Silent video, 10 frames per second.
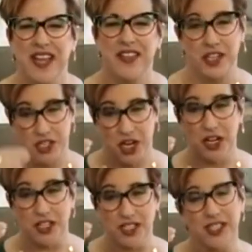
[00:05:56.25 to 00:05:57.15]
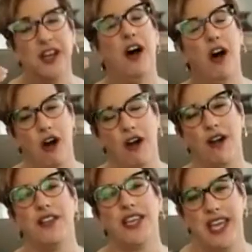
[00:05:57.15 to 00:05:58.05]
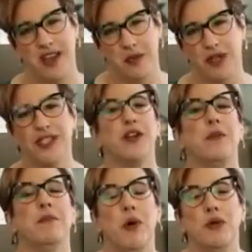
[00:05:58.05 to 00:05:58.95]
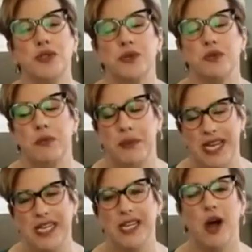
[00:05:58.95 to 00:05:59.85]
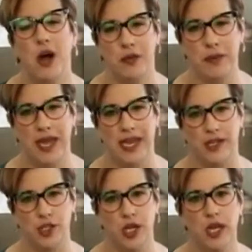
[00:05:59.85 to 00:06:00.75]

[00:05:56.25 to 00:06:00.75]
The chunks are the keywords that are most repeated on the page.